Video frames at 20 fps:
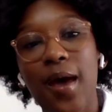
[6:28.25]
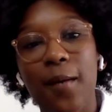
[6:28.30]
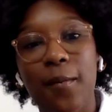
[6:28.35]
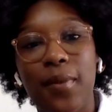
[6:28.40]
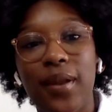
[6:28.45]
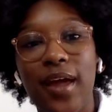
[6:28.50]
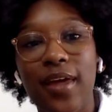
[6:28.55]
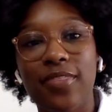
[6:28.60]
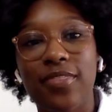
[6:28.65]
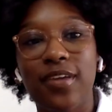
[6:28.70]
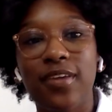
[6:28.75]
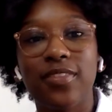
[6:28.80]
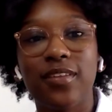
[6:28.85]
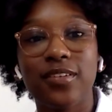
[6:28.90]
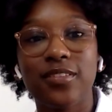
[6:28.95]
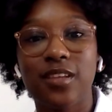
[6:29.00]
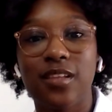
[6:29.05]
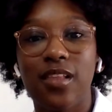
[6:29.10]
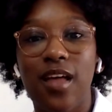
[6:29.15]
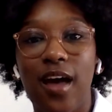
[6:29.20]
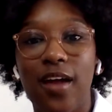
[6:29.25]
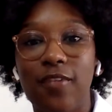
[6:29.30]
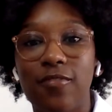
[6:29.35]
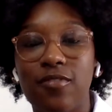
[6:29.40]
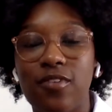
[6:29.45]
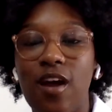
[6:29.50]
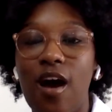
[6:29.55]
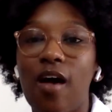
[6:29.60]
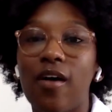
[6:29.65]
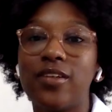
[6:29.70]
But I think there's a lot of
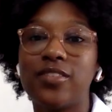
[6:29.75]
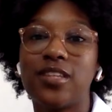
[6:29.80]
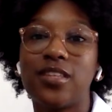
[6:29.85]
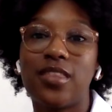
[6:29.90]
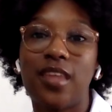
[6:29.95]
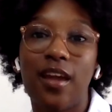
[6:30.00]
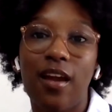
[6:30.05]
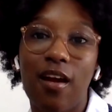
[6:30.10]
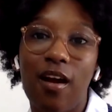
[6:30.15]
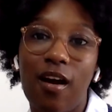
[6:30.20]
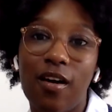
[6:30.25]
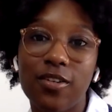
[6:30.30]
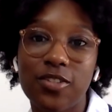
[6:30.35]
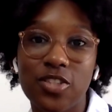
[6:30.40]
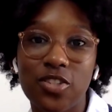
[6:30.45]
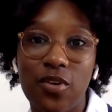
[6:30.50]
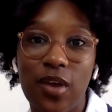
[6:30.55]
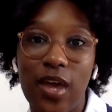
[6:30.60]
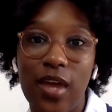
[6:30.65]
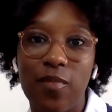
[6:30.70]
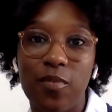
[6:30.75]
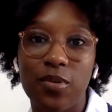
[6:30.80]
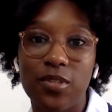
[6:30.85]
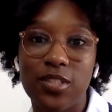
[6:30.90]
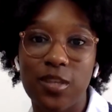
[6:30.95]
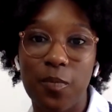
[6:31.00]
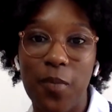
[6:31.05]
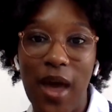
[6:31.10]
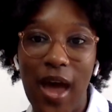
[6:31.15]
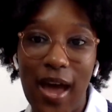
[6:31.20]
knowledge that they are also able
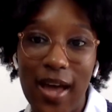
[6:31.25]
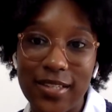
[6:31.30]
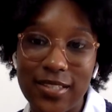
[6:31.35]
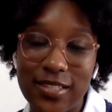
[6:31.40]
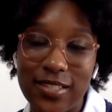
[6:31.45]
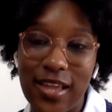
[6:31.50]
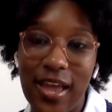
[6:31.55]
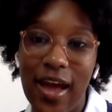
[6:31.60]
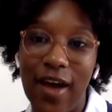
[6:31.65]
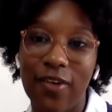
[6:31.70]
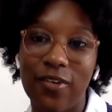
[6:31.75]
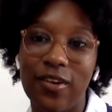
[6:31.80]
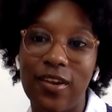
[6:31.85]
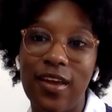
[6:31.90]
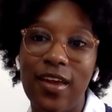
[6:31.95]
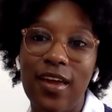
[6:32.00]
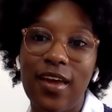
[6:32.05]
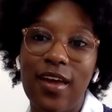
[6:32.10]
to pass down,